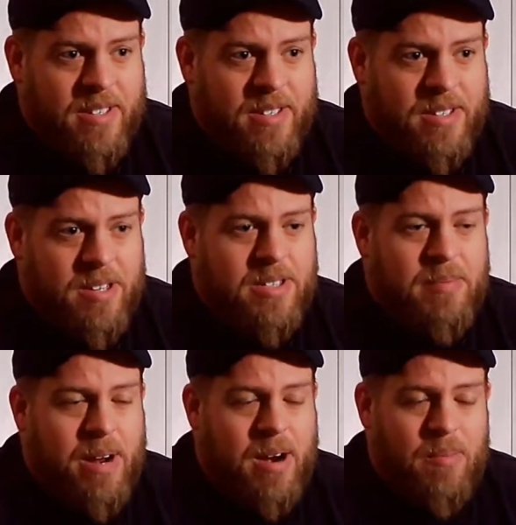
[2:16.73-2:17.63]
custom
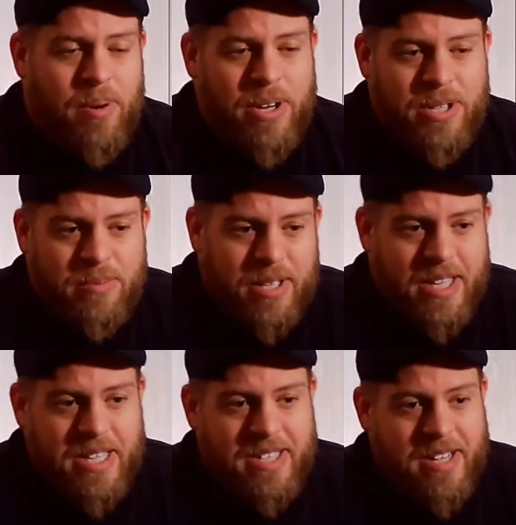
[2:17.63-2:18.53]
airbrushed with
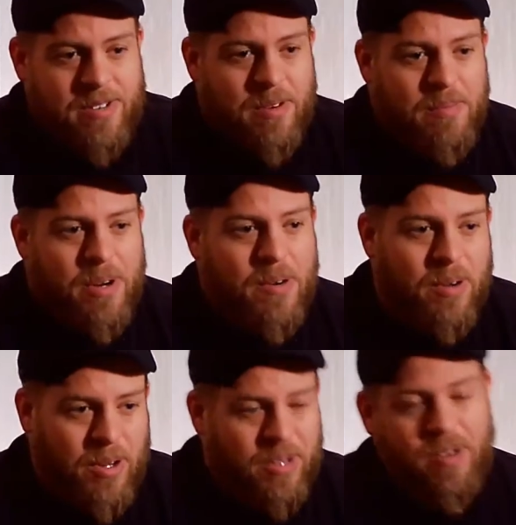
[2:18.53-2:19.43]
a desert
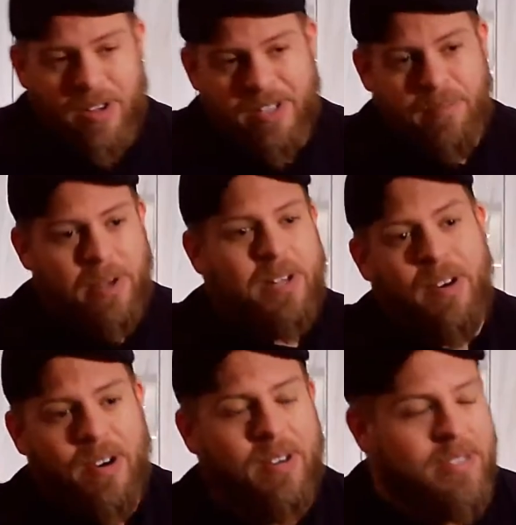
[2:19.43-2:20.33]
mural across the
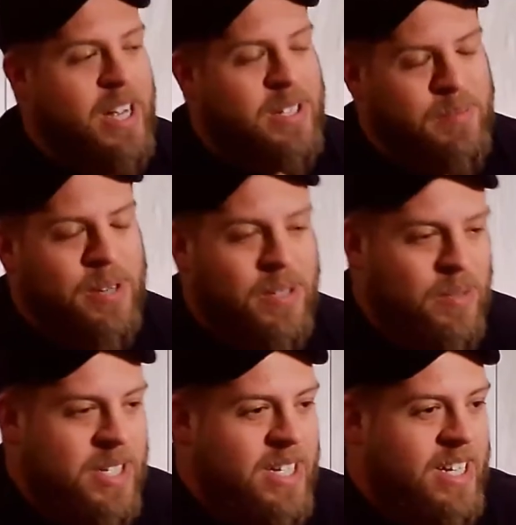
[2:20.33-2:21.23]
pickguard. It was actually pretty
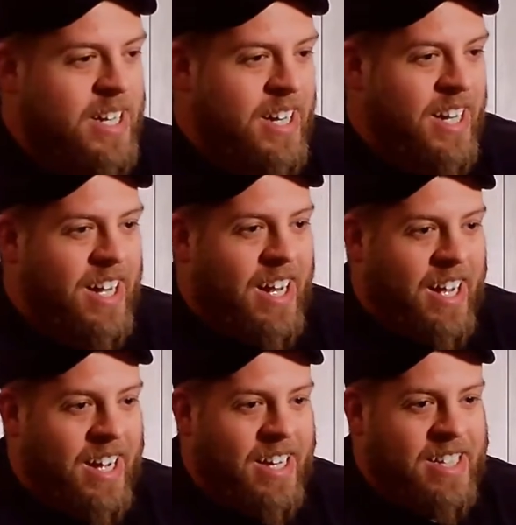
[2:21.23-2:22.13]
cool.
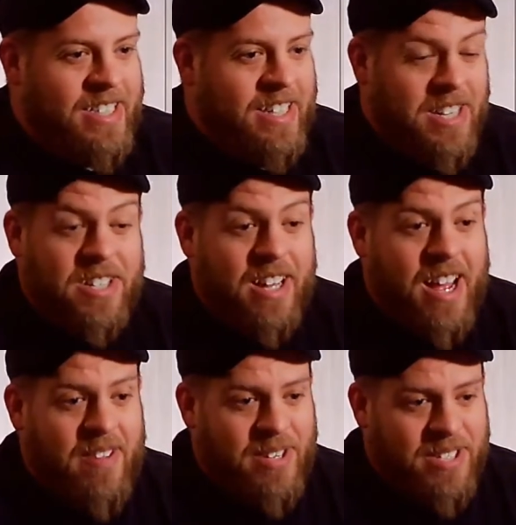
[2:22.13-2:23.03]
I still
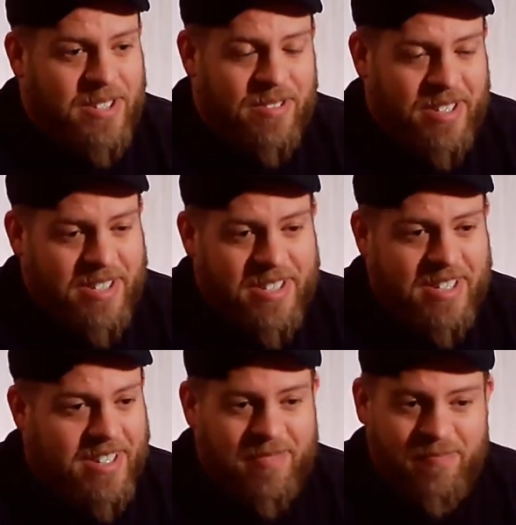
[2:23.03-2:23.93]
have it too, and it's
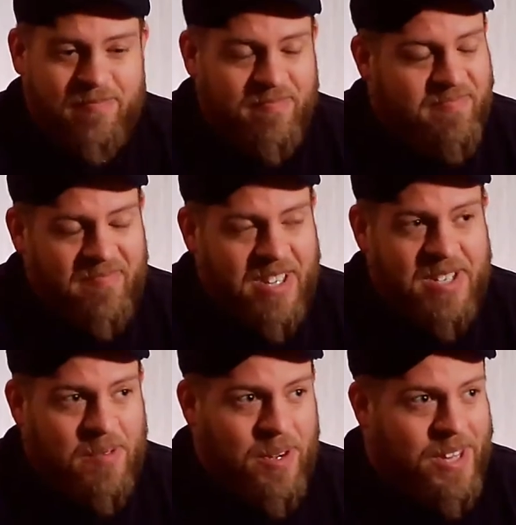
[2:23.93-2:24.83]

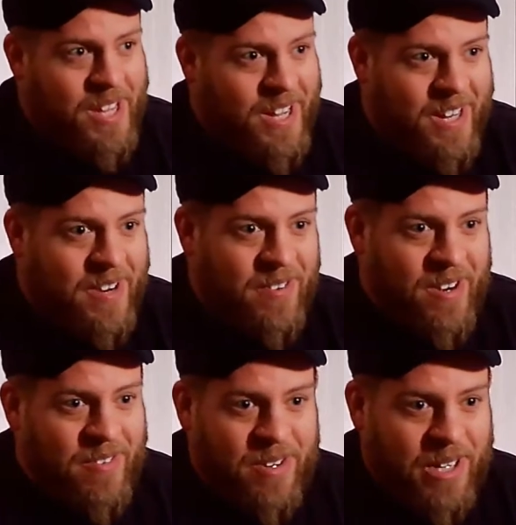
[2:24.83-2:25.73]
the one thing I'll never
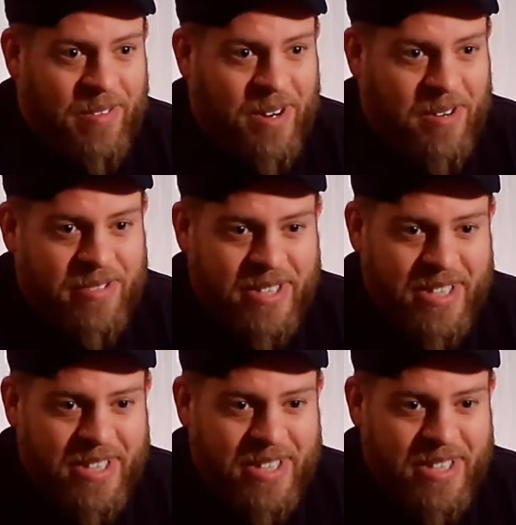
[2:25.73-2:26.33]
ever get rid of.